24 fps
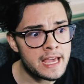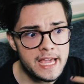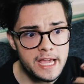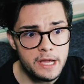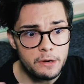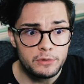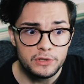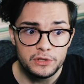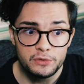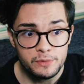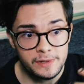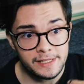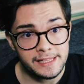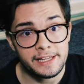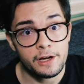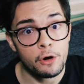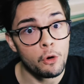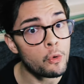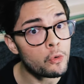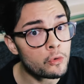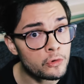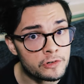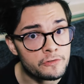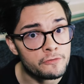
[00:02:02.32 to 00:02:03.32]
it was really
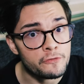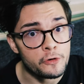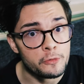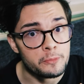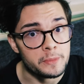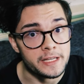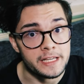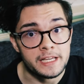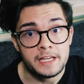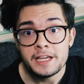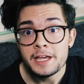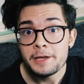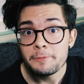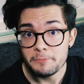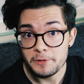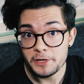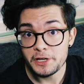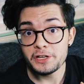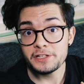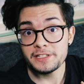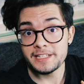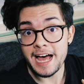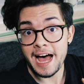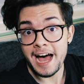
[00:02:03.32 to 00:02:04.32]
awkward for me
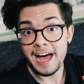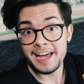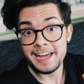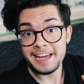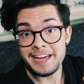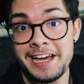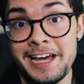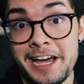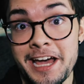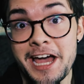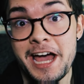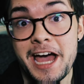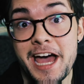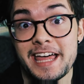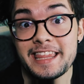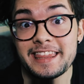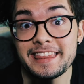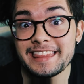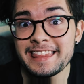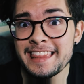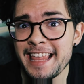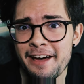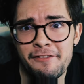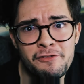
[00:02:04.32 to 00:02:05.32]
because I
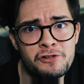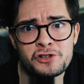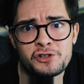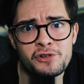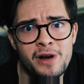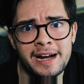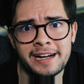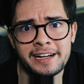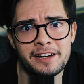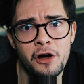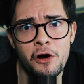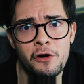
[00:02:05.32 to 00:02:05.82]
never drank